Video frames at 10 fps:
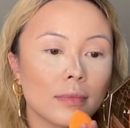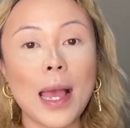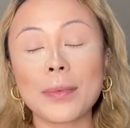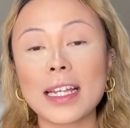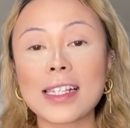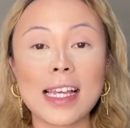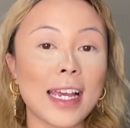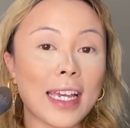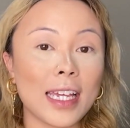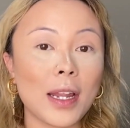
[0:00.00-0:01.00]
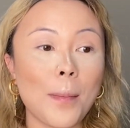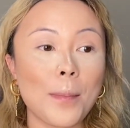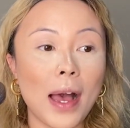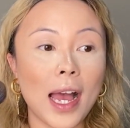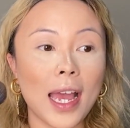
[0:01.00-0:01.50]
I'm going to set in
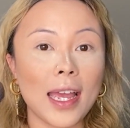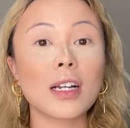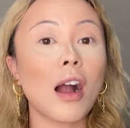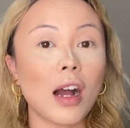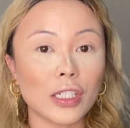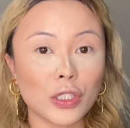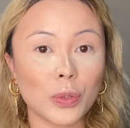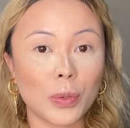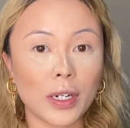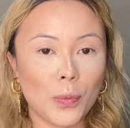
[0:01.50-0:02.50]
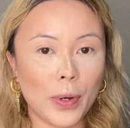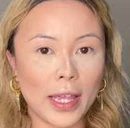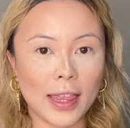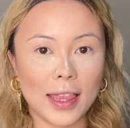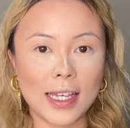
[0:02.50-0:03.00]
my contour
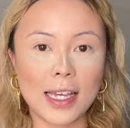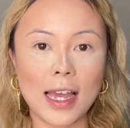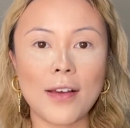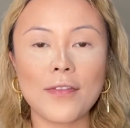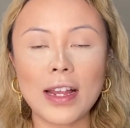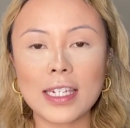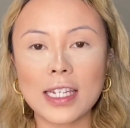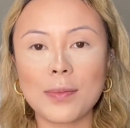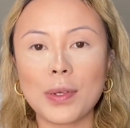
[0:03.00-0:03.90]
with the Fenty